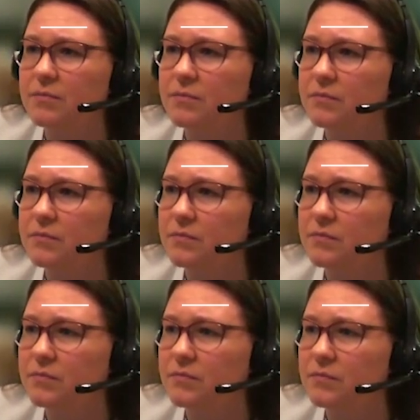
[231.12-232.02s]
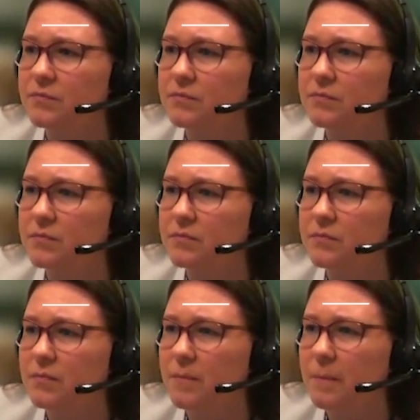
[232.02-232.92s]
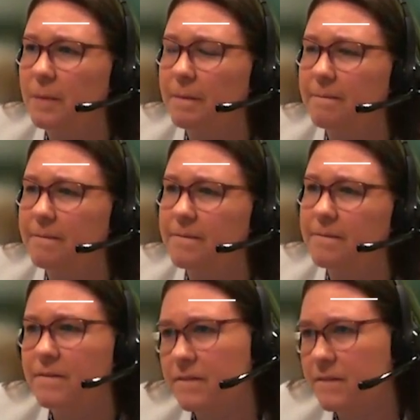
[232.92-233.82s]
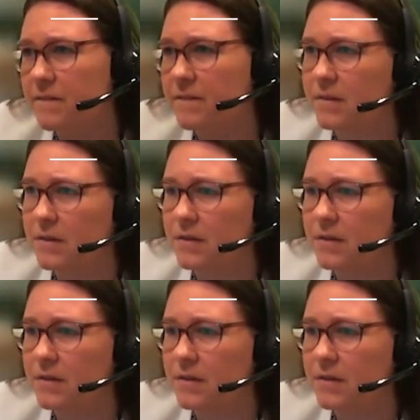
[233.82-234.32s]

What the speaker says: [no speech]